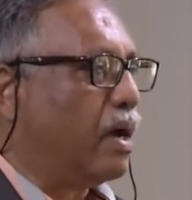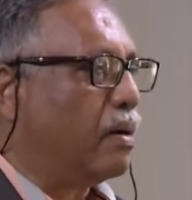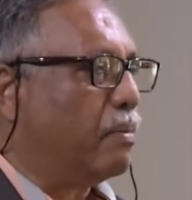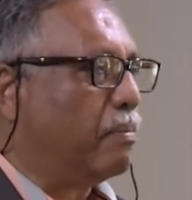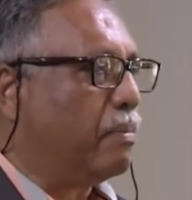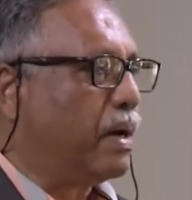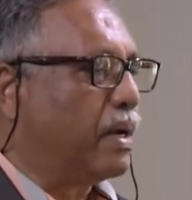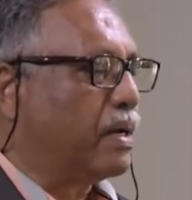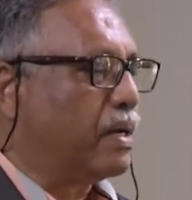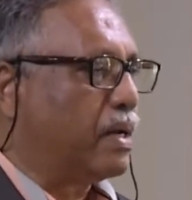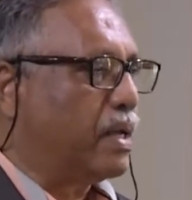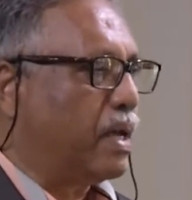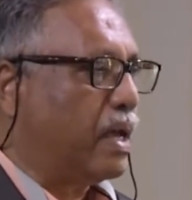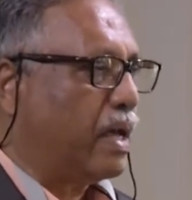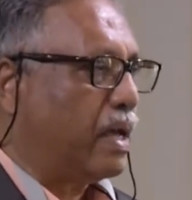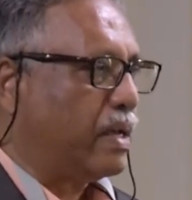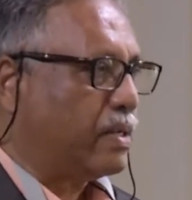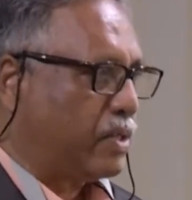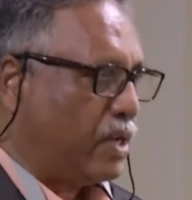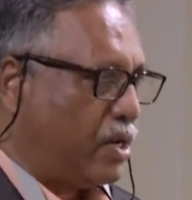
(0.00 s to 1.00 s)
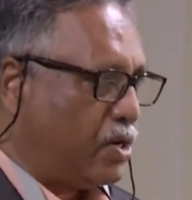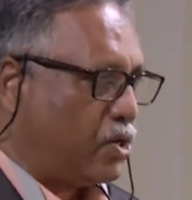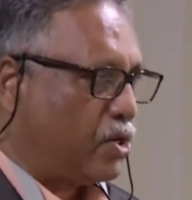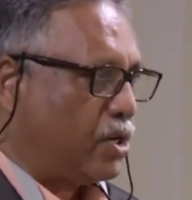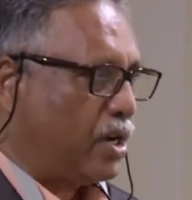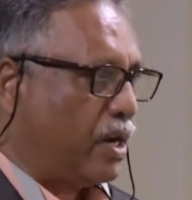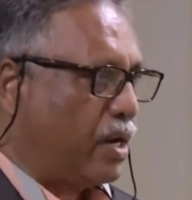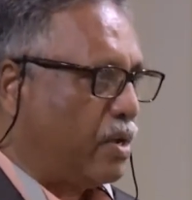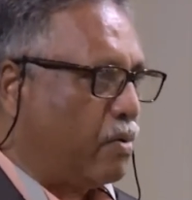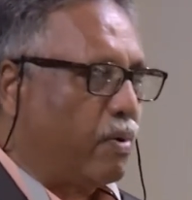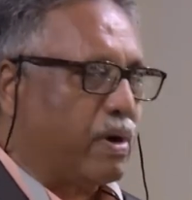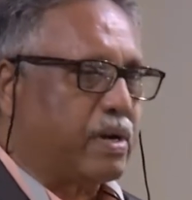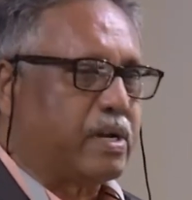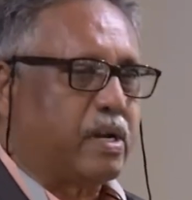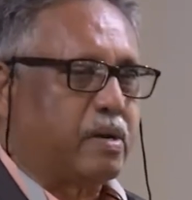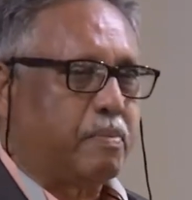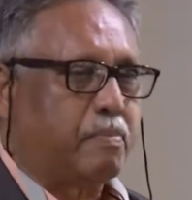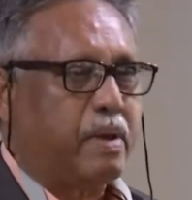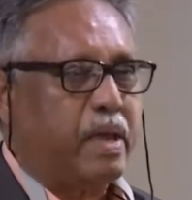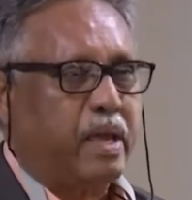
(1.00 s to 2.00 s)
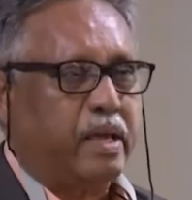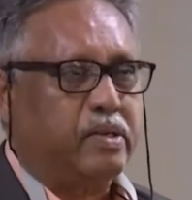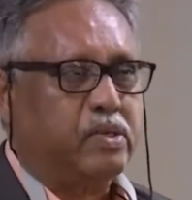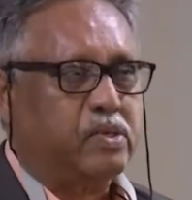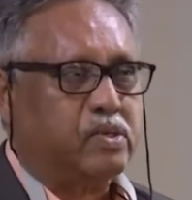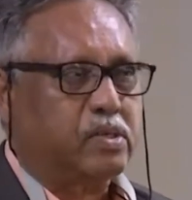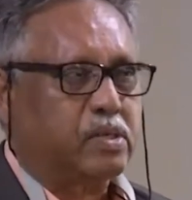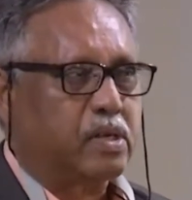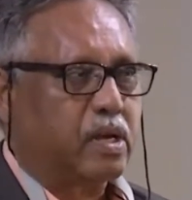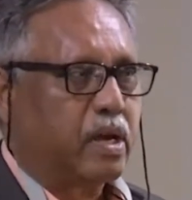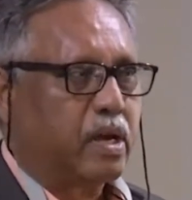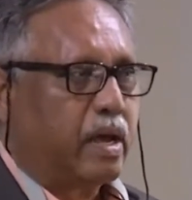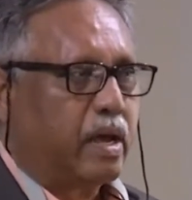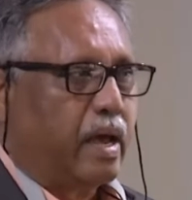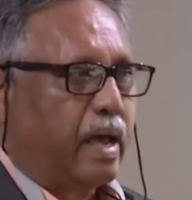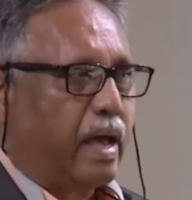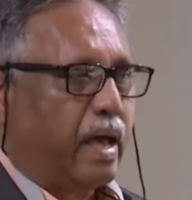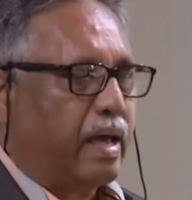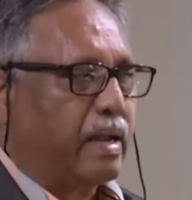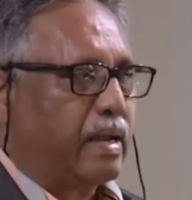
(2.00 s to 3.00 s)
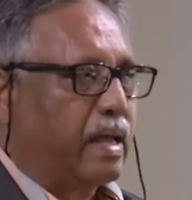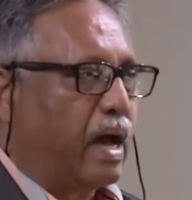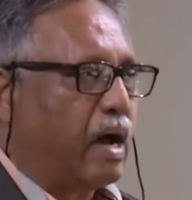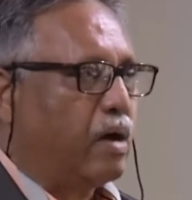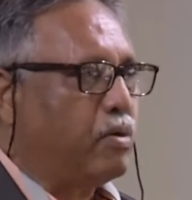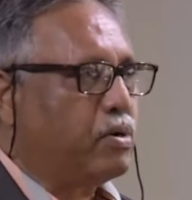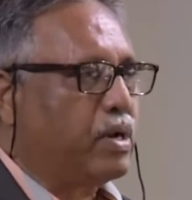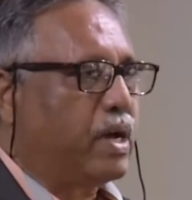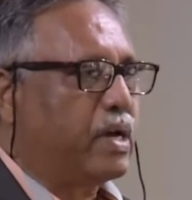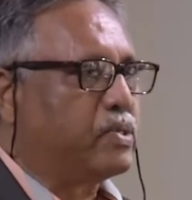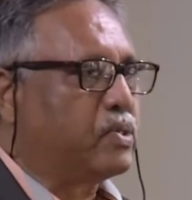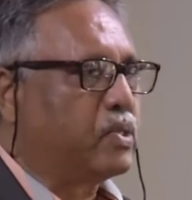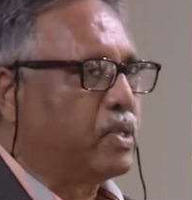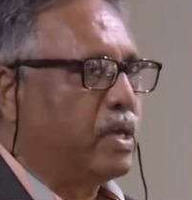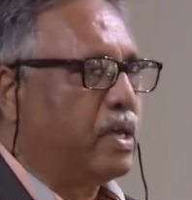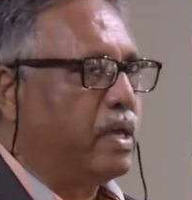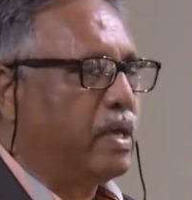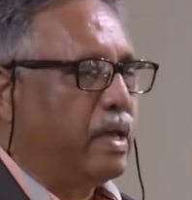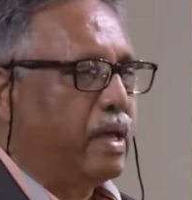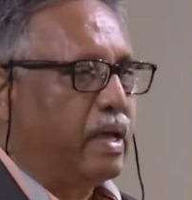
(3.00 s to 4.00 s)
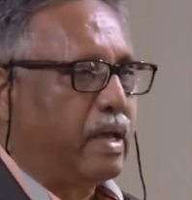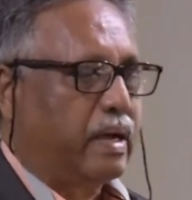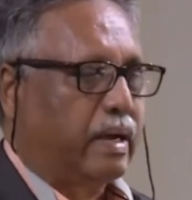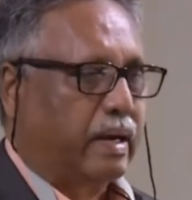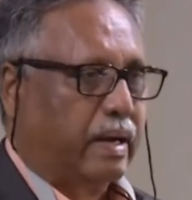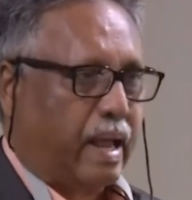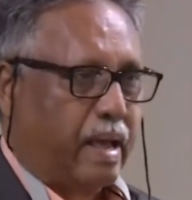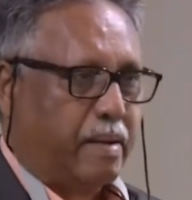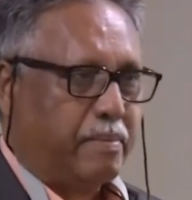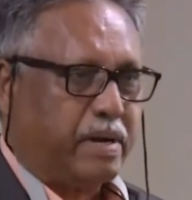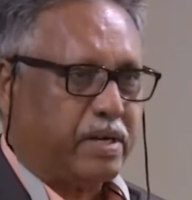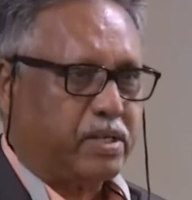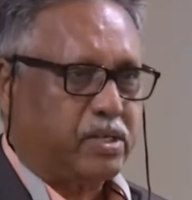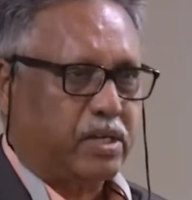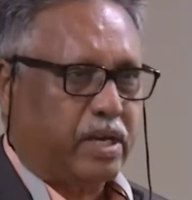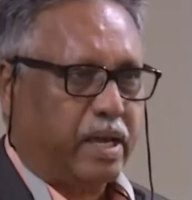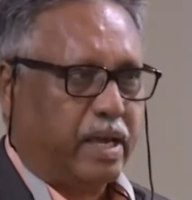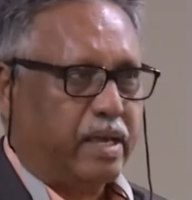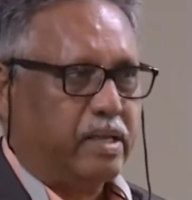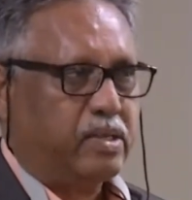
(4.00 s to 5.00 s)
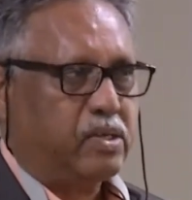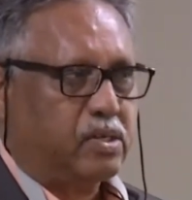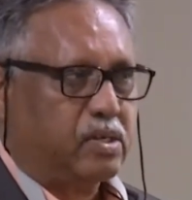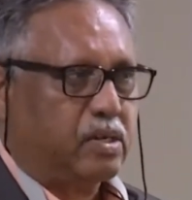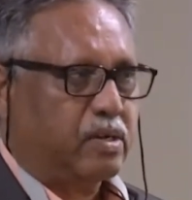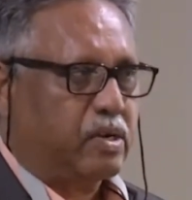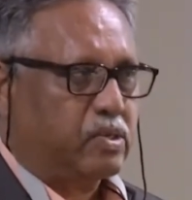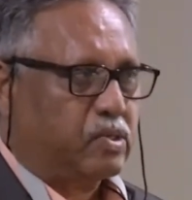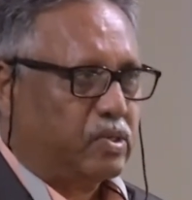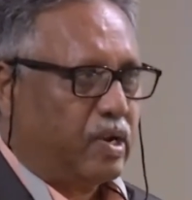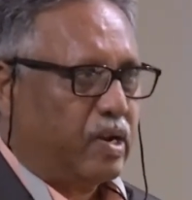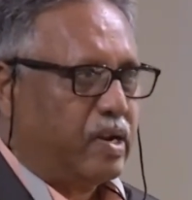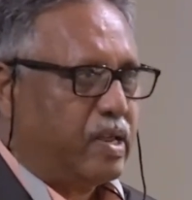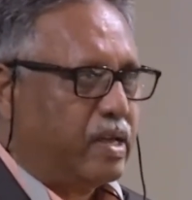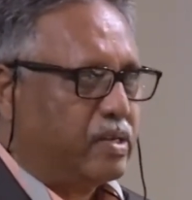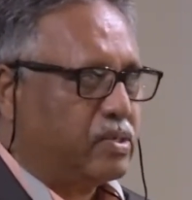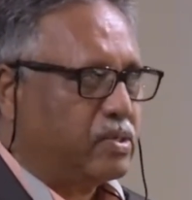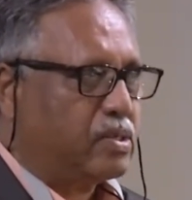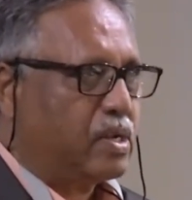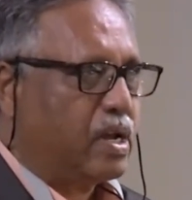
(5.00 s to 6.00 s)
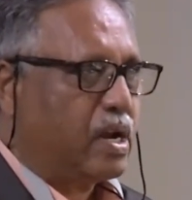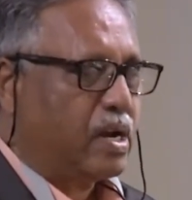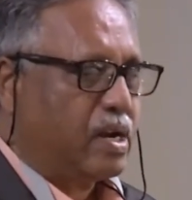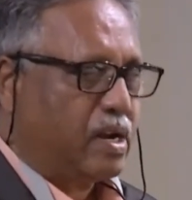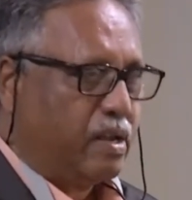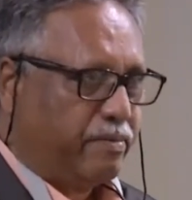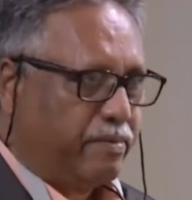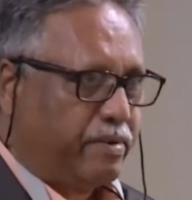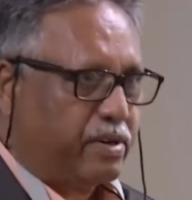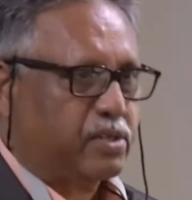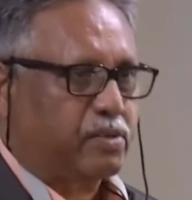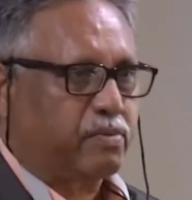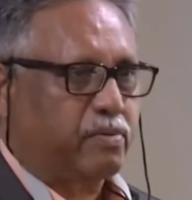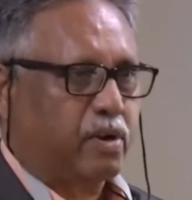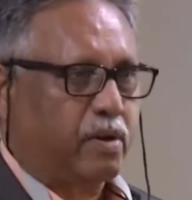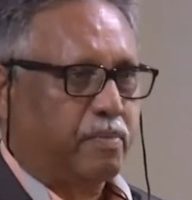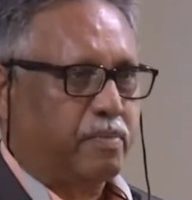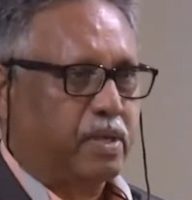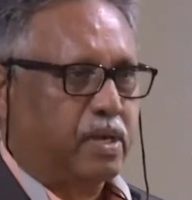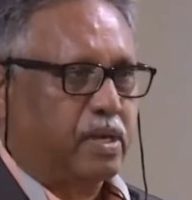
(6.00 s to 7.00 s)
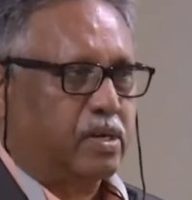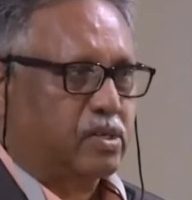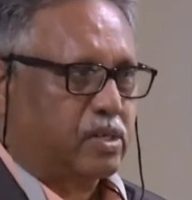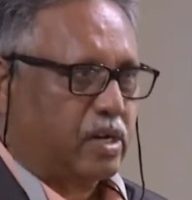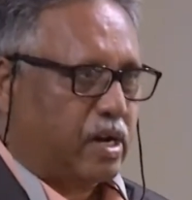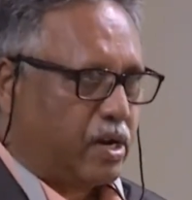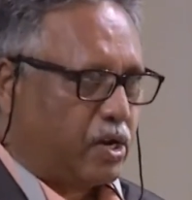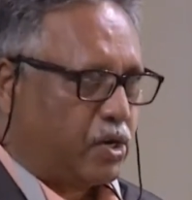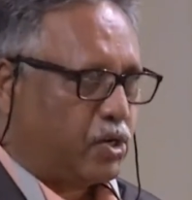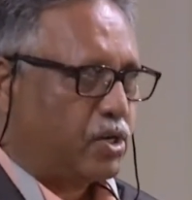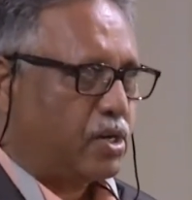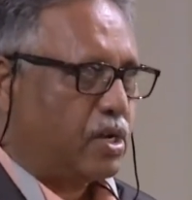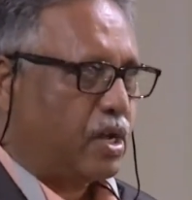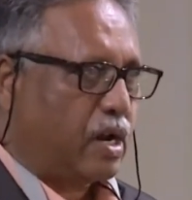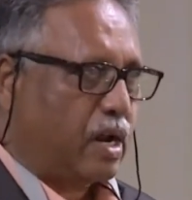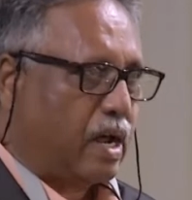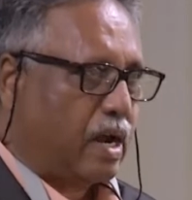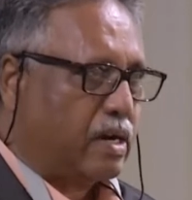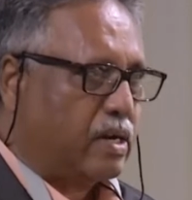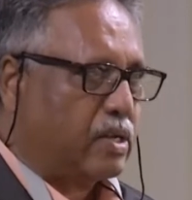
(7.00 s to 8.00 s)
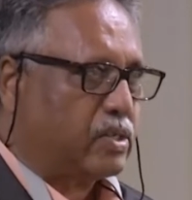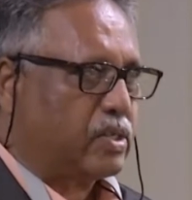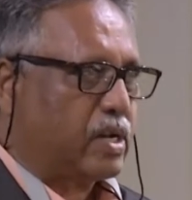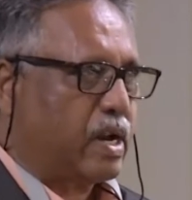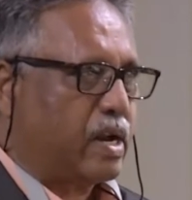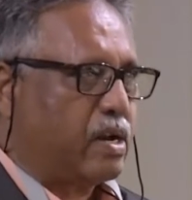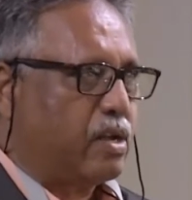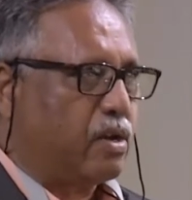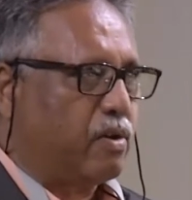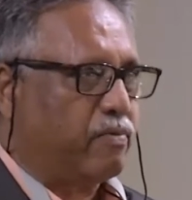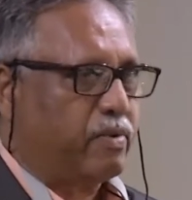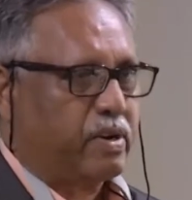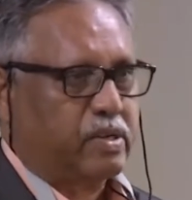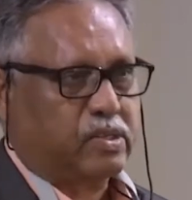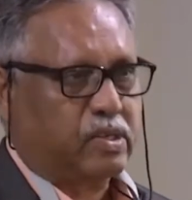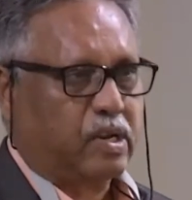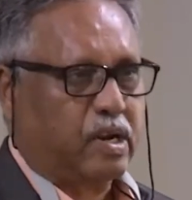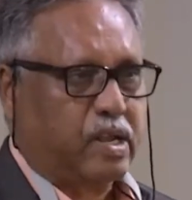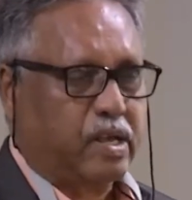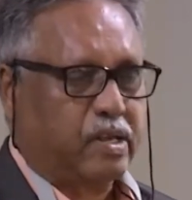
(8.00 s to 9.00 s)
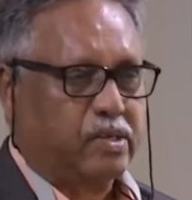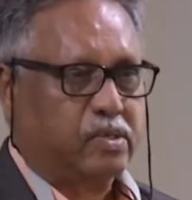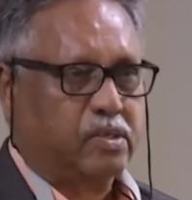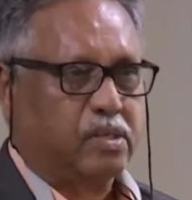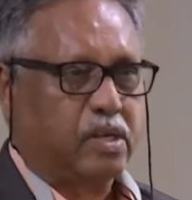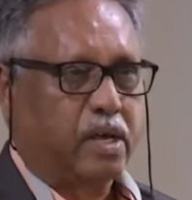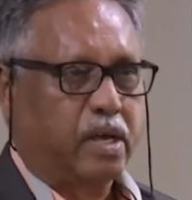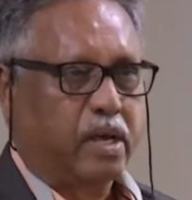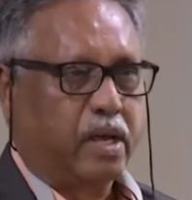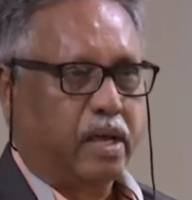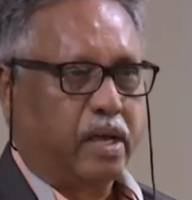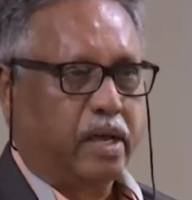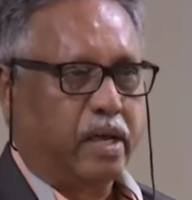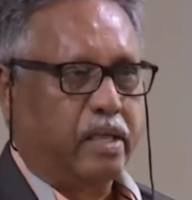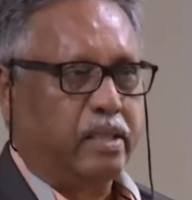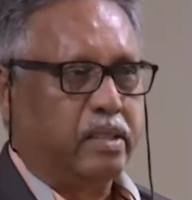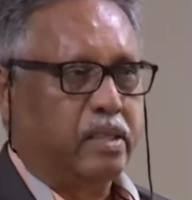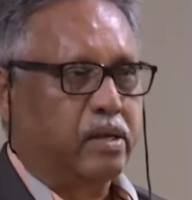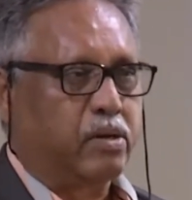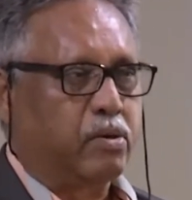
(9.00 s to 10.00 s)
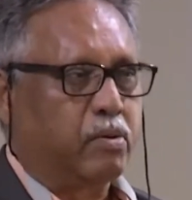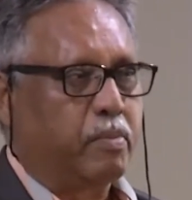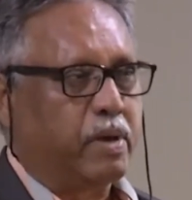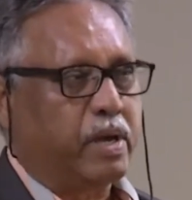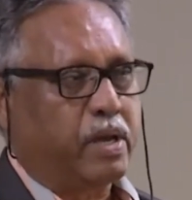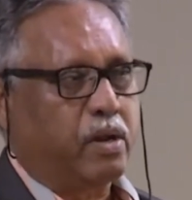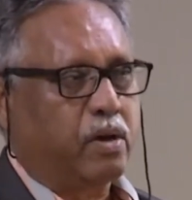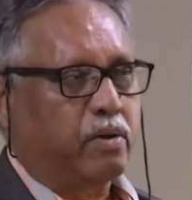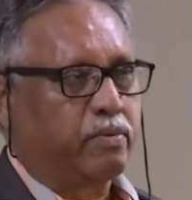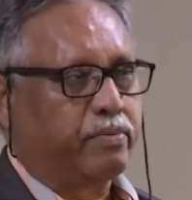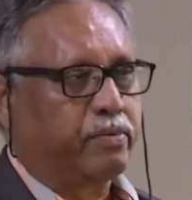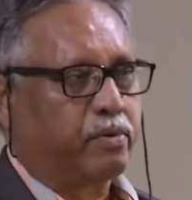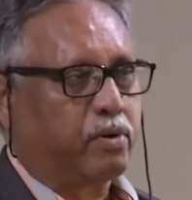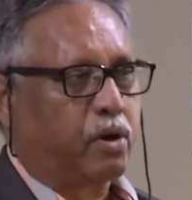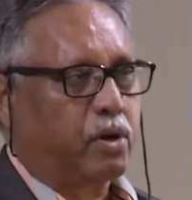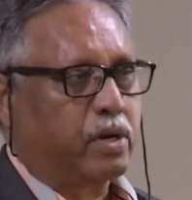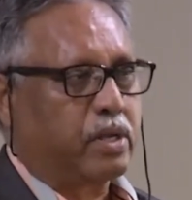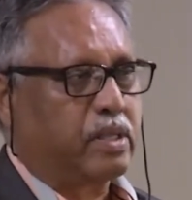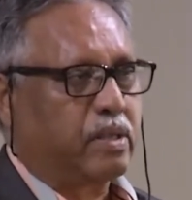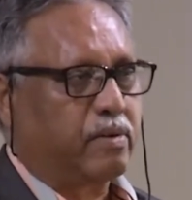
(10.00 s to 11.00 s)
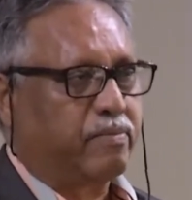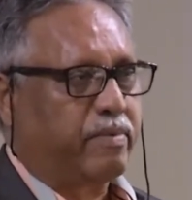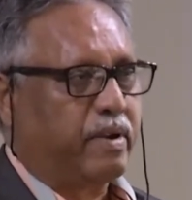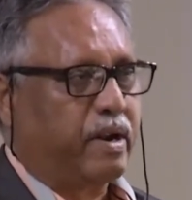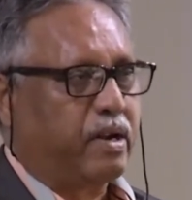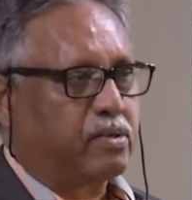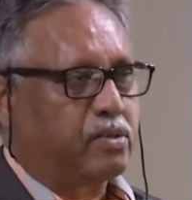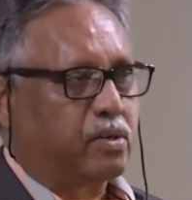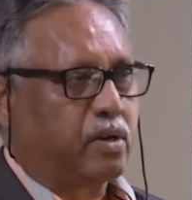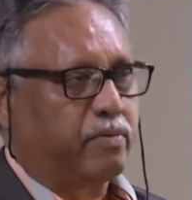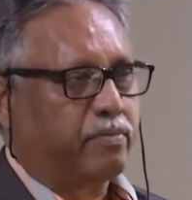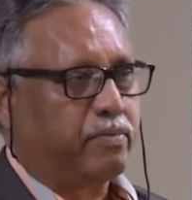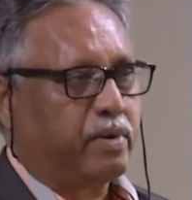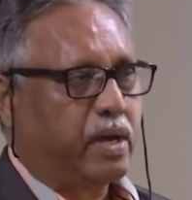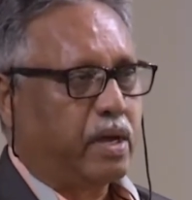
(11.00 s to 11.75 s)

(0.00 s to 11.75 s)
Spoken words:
but essentially what it means and how does the climate change resilience differs from the traditional understanding of resilience in the domain of, or in the fields of